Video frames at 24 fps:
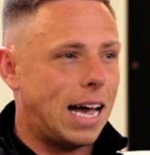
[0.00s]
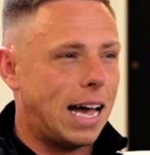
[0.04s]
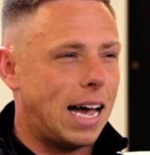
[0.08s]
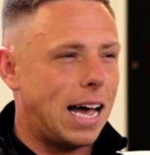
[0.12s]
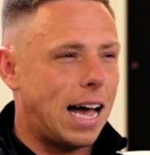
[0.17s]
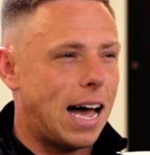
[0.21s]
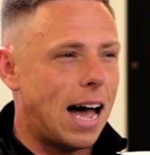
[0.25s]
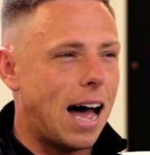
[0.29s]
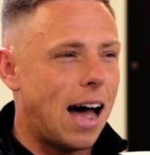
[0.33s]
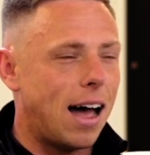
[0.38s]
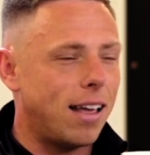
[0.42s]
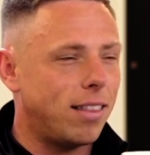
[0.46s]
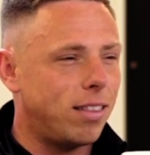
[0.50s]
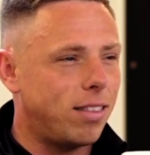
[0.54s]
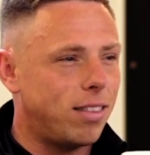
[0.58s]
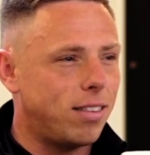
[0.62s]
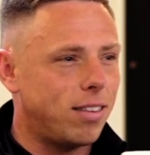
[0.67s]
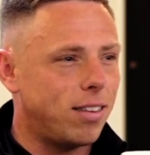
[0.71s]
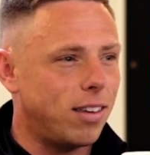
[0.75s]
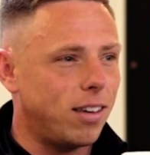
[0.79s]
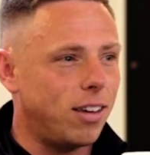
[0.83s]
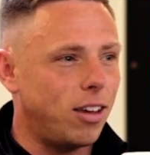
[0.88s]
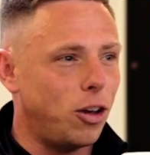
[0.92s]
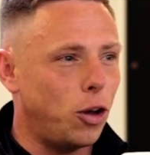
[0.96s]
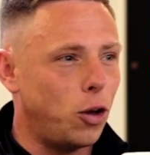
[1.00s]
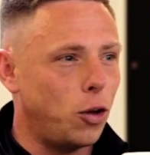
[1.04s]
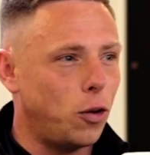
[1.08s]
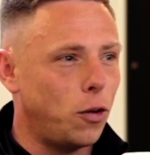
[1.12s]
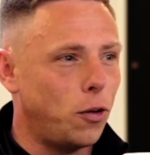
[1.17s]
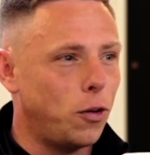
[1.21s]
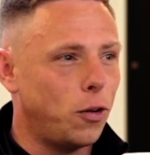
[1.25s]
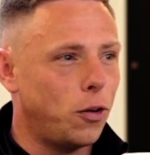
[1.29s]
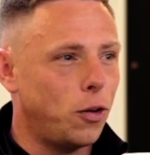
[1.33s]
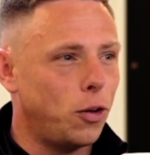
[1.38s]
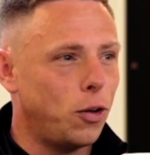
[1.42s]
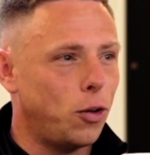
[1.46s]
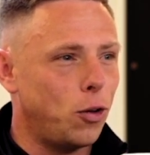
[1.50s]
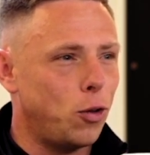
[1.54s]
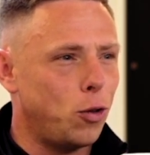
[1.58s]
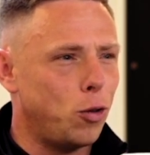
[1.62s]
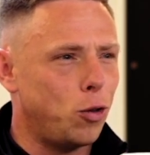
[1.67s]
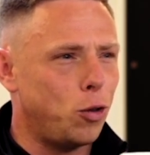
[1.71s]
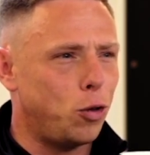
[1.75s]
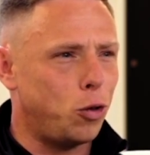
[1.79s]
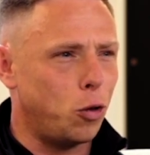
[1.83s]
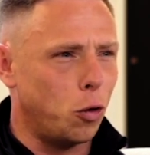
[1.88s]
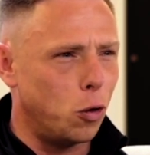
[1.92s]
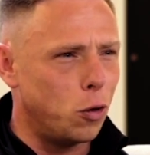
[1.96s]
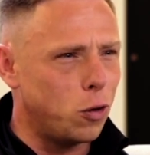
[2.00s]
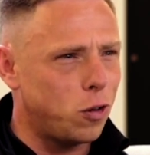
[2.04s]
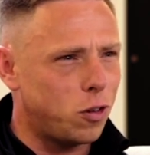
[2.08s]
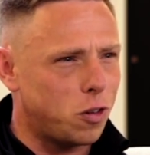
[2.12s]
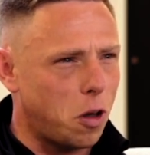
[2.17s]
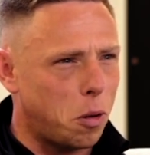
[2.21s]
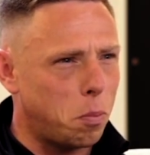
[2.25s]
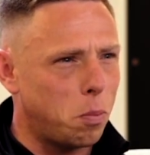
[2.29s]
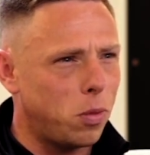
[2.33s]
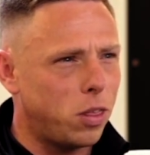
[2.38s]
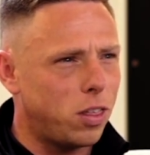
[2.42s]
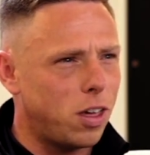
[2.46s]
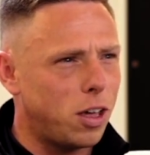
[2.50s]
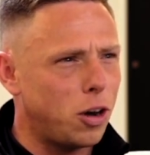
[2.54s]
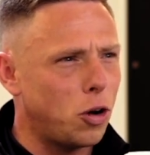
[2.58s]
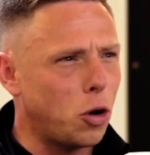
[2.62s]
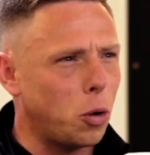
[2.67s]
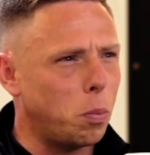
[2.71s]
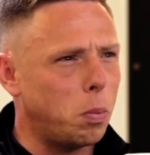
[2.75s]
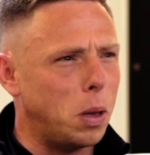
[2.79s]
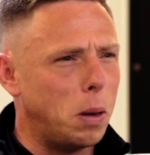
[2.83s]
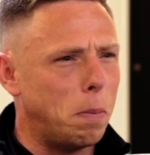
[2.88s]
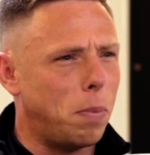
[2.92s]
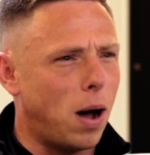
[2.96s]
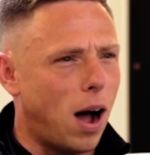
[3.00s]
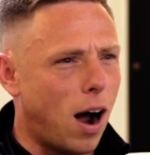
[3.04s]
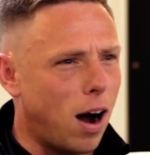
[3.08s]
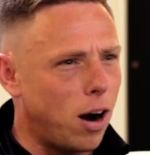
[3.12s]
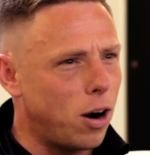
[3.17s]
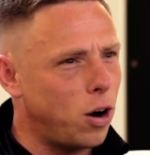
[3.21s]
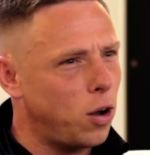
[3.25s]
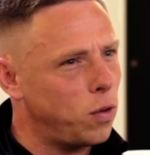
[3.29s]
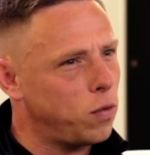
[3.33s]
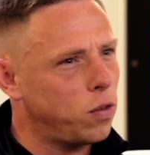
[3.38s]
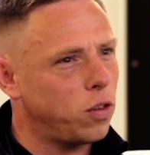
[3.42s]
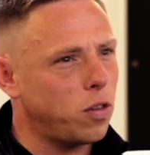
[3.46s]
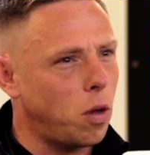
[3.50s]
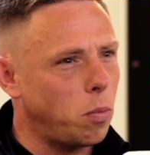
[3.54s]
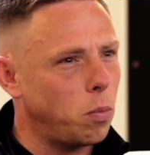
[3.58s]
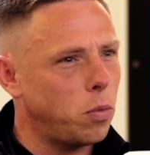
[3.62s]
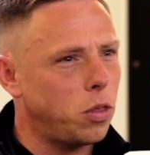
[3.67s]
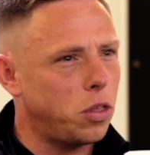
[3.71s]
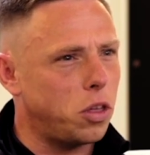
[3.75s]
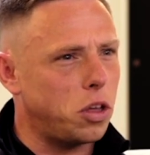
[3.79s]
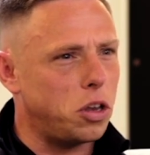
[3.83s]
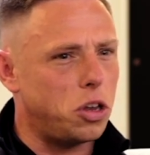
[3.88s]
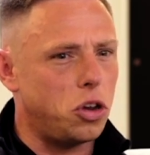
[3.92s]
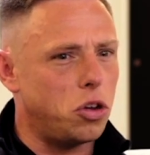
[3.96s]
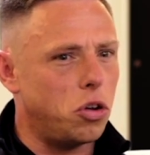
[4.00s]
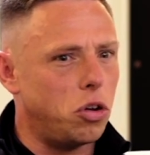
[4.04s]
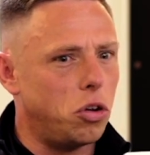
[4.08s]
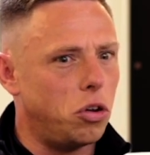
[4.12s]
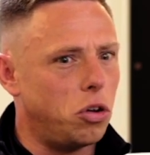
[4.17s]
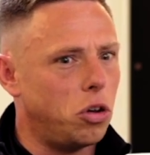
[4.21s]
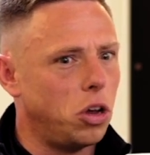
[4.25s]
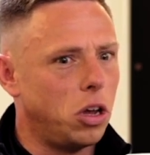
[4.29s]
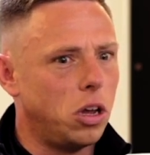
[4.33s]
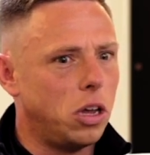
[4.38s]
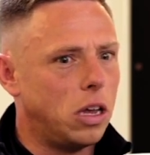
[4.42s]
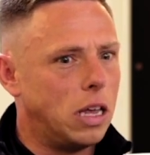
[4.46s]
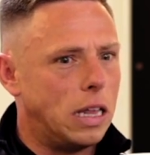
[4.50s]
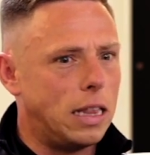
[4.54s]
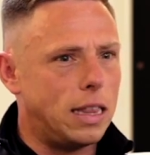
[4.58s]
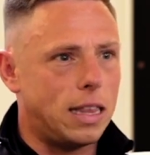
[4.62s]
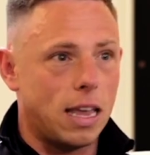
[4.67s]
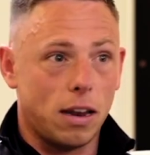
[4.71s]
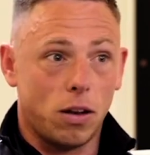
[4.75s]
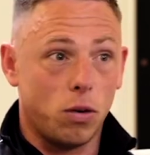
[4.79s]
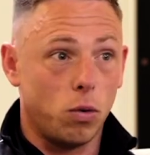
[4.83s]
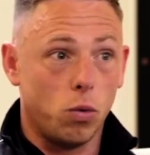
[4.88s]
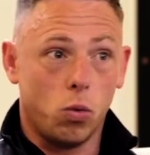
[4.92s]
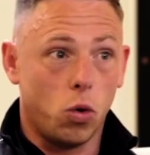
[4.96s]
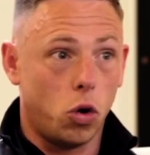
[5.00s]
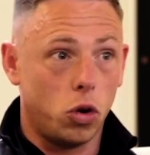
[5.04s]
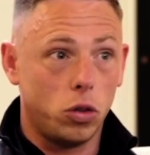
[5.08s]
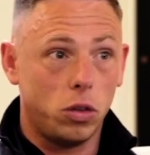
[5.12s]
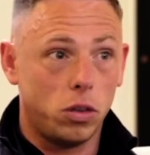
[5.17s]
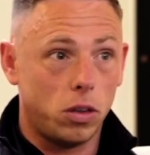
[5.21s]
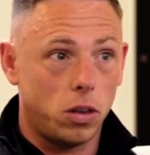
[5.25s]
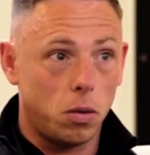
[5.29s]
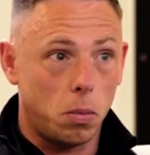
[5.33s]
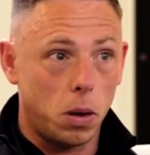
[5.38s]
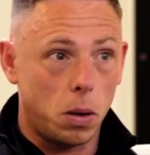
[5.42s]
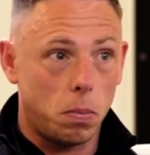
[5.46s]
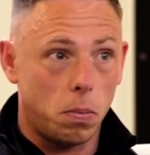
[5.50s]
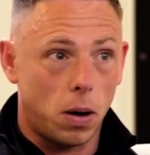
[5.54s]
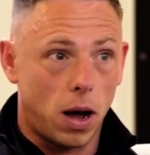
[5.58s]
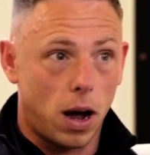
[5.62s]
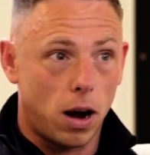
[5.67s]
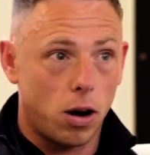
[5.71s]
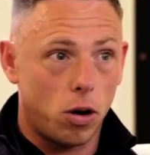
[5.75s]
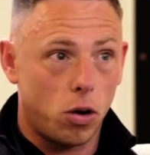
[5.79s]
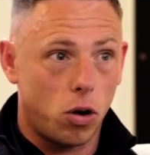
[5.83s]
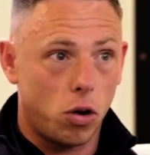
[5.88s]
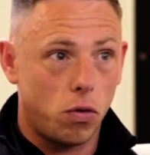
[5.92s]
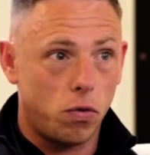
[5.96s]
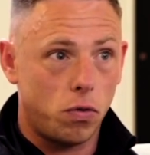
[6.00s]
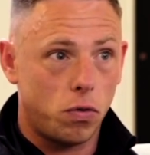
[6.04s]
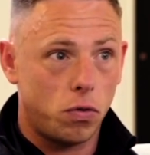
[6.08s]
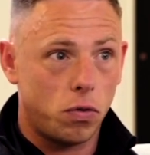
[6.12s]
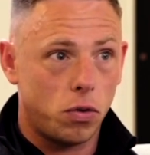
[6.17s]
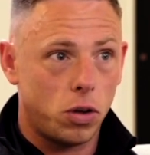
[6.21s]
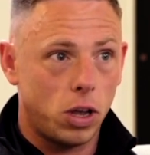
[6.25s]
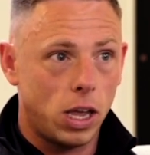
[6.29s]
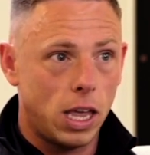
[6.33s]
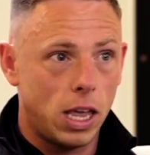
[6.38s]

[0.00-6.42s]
had to do something or be part of something you didn't want to be part of.